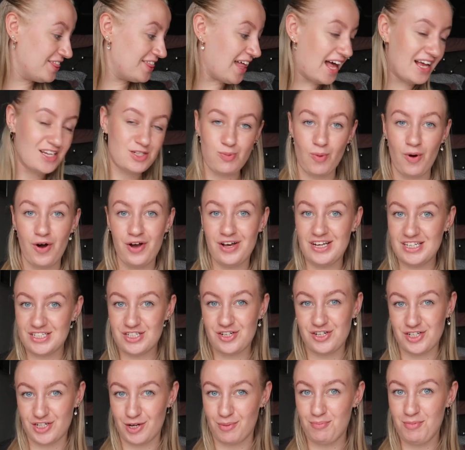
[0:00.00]
that's why, it's
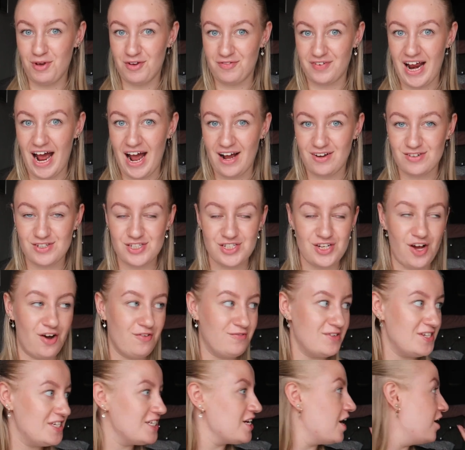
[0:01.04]
because I'm moving house, so
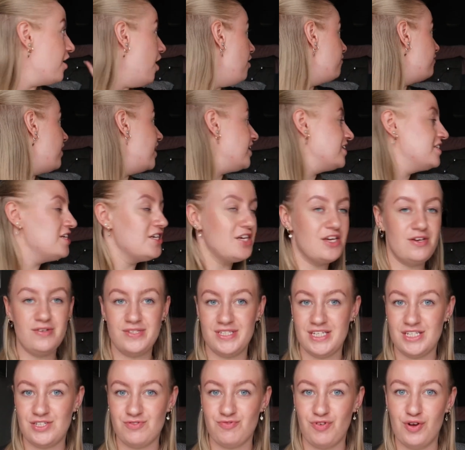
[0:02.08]
obviously I've had to
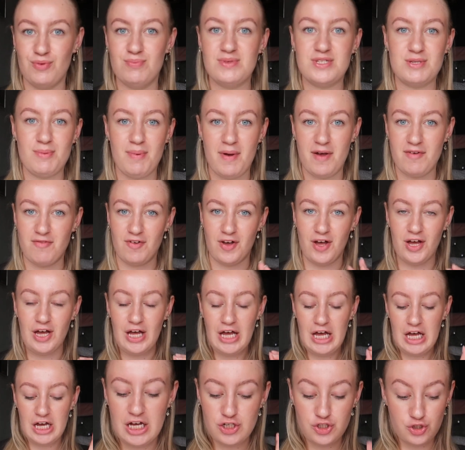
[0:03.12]
use this room as a bit of a
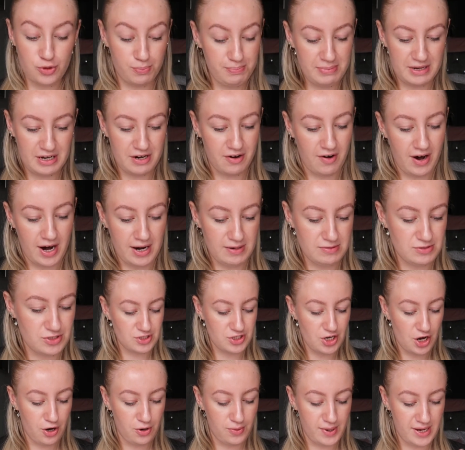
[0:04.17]
dumping ground,
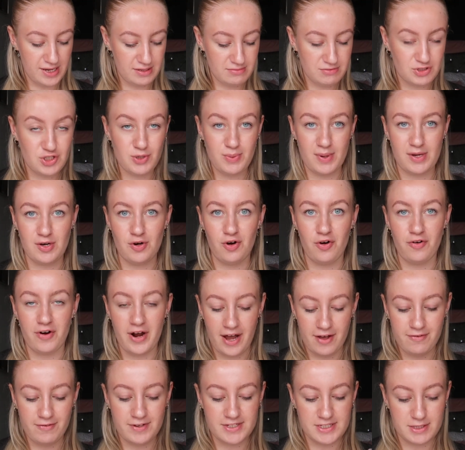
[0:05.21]
so do ignore
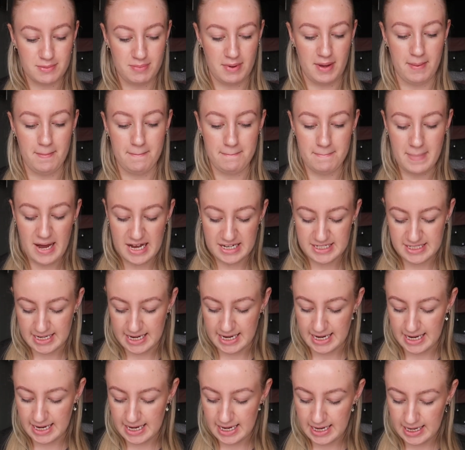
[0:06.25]
it if it's a bit
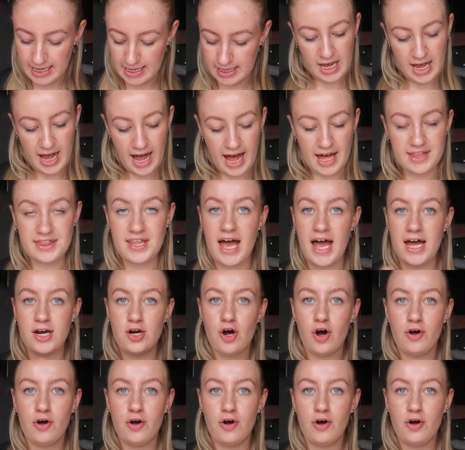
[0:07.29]
messy. And then